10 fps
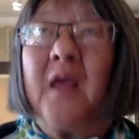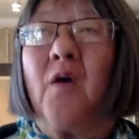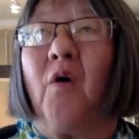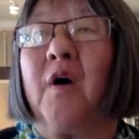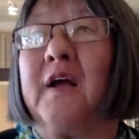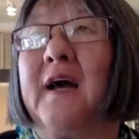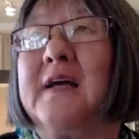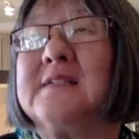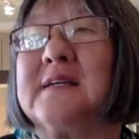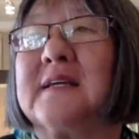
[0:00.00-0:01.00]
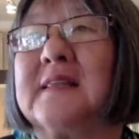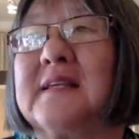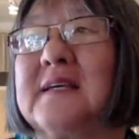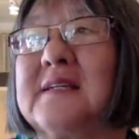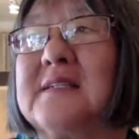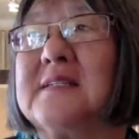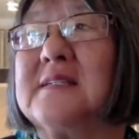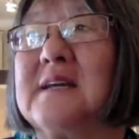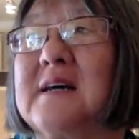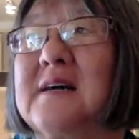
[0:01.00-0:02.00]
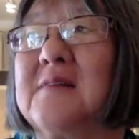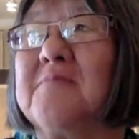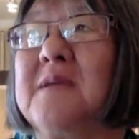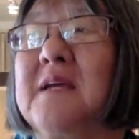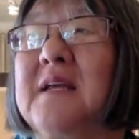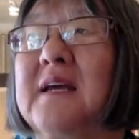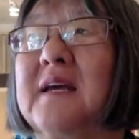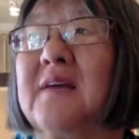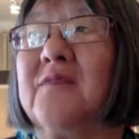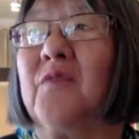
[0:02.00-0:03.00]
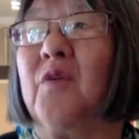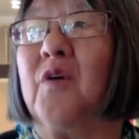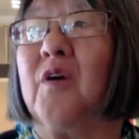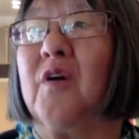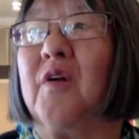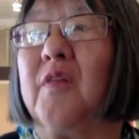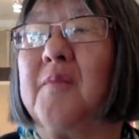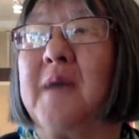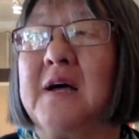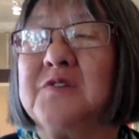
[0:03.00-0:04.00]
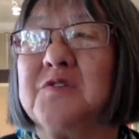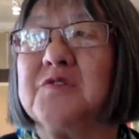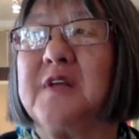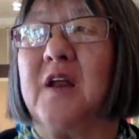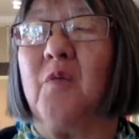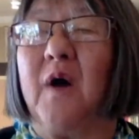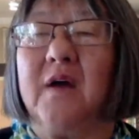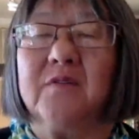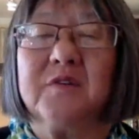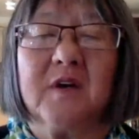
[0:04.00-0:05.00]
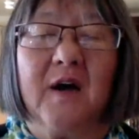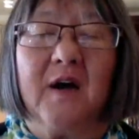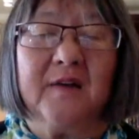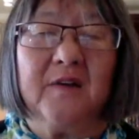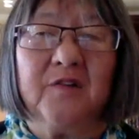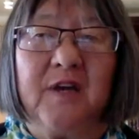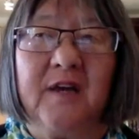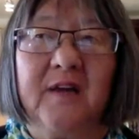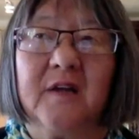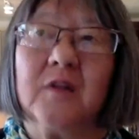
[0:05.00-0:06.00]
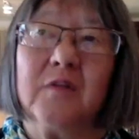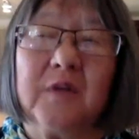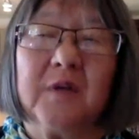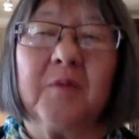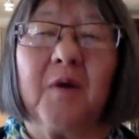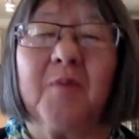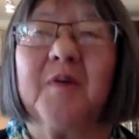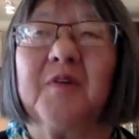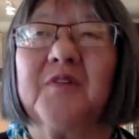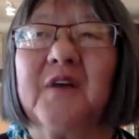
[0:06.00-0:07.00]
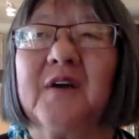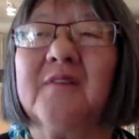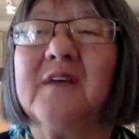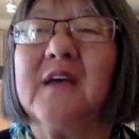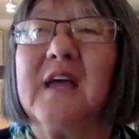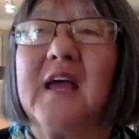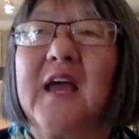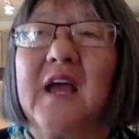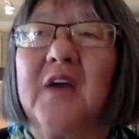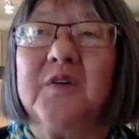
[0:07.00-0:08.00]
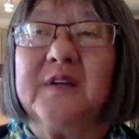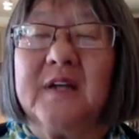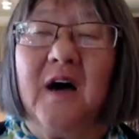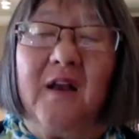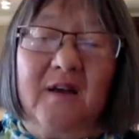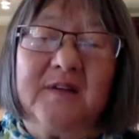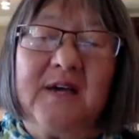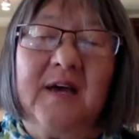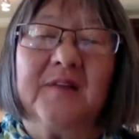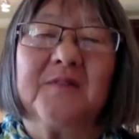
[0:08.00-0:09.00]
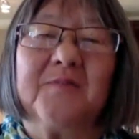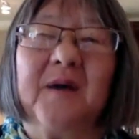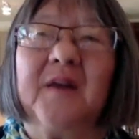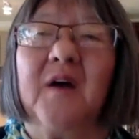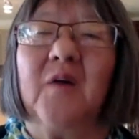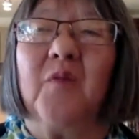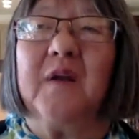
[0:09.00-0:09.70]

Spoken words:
organizing this meeting for the masters that Hawaii Takata initiated, including Barbara herself, who did not attend, but a